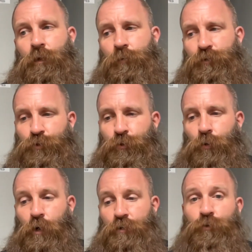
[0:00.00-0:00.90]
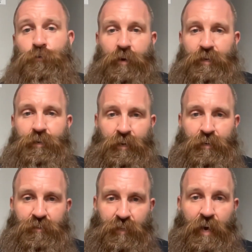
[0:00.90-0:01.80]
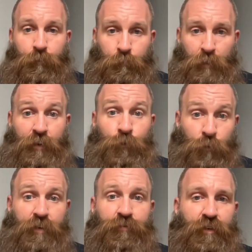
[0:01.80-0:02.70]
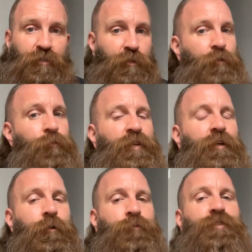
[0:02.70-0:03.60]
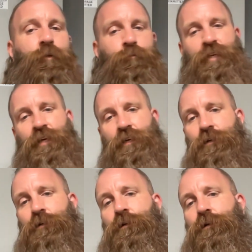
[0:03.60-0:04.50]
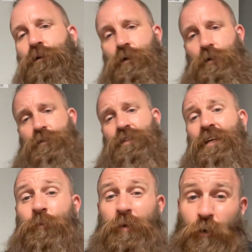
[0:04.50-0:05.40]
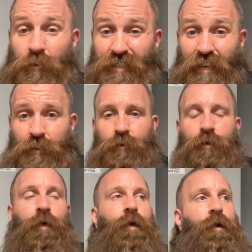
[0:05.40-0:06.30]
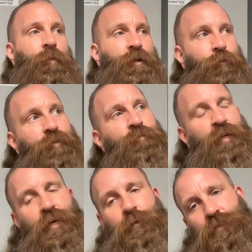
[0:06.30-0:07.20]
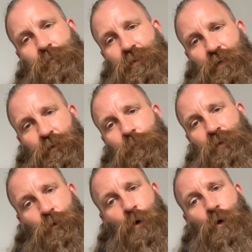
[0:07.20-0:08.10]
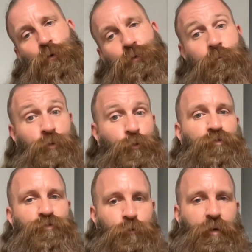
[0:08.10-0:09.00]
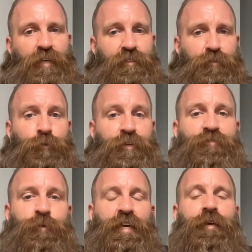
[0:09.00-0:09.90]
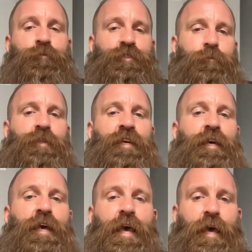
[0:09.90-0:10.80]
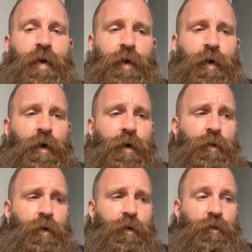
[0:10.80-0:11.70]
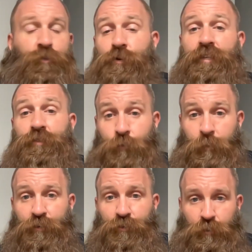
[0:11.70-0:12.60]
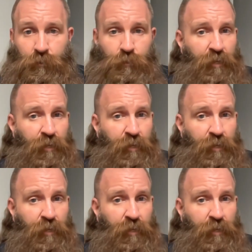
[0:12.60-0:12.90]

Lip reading: but two, also recognize that my grief had suddenly become something that could be called talent. My grief became something that could be called beautiful. My grief became something in transformation,